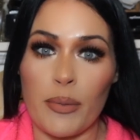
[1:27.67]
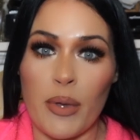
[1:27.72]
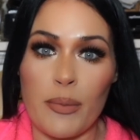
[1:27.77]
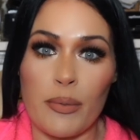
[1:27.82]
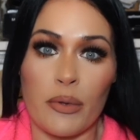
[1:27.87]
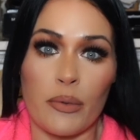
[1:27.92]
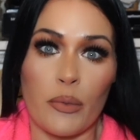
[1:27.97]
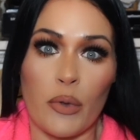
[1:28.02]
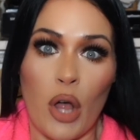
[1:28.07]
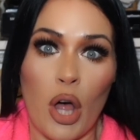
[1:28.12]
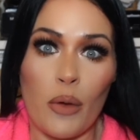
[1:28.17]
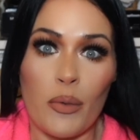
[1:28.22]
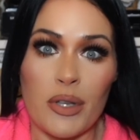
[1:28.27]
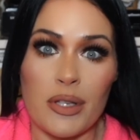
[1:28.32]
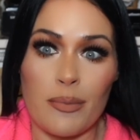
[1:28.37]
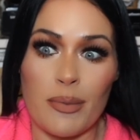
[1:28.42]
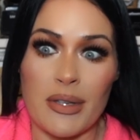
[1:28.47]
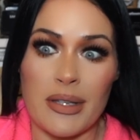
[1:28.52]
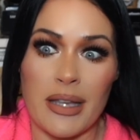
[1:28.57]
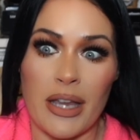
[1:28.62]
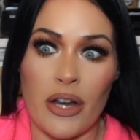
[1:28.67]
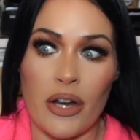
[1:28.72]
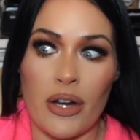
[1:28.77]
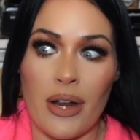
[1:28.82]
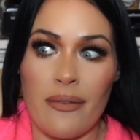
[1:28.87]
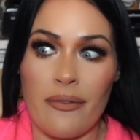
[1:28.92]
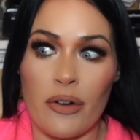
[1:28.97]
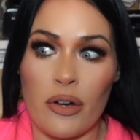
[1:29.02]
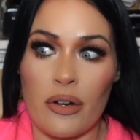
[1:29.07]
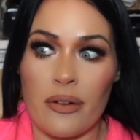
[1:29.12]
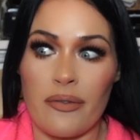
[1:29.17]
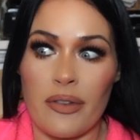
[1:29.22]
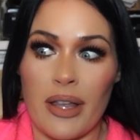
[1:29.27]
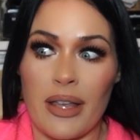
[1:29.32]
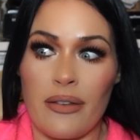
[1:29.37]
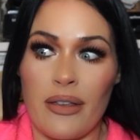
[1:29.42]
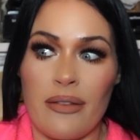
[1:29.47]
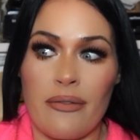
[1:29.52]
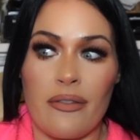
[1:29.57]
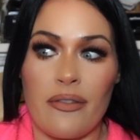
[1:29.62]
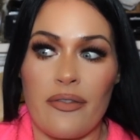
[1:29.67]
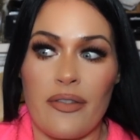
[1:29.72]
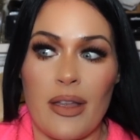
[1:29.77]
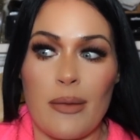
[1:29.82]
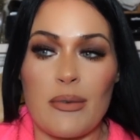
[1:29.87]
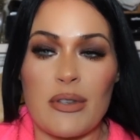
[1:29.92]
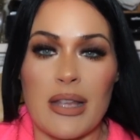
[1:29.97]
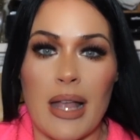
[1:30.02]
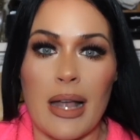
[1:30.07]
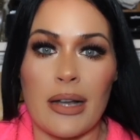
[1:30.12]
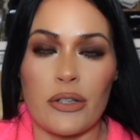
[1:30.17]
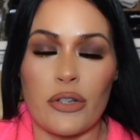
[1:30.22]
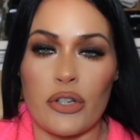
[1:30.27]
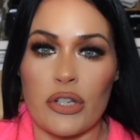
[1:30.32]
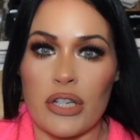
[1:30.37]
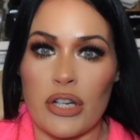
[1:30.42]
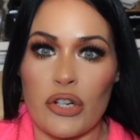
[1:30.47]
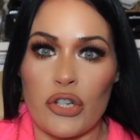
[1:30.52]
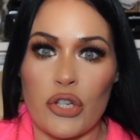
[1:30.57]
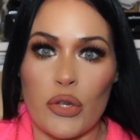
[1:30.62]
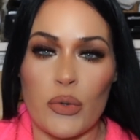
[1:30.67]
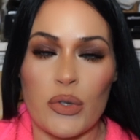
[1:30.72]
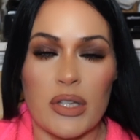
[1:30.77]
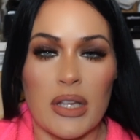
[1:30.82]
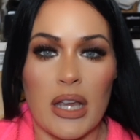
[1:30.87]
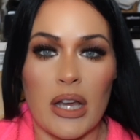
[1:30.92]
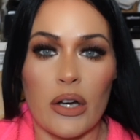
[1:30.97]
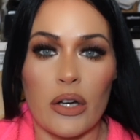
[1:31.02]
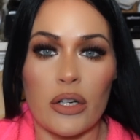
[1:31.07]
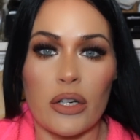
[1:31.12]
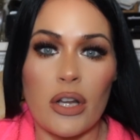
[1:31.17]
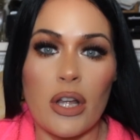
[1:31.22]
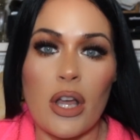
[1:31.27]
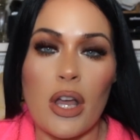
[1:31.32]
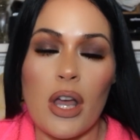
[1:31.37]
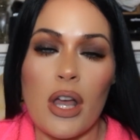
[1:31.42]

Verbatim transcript: People will always be scared. I've heard of like even famous actors, they're so scared